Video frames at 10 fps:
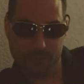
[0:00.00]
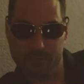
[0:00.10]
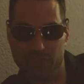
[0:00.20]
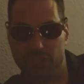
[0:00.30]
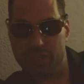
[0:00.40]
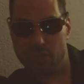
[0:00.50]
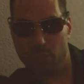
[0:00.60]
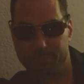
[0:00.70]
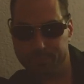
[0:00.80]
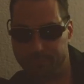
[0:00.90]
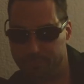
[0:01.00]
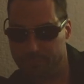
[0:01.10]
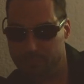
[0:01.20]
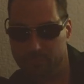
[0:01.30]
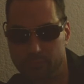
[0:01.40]
Vincenzo. We
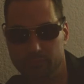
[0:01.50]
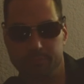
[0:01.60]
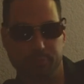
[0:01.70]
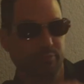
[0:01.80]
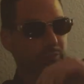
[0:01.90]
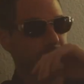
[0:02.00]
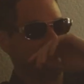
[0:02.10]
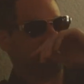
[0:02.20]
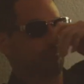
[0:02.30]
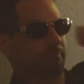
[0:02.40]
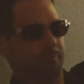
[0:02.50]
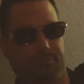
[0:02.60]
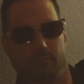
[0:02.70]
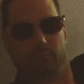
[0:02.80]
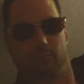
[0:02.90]
run a very lean ship.
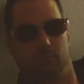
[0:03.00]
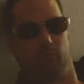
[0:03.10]
I have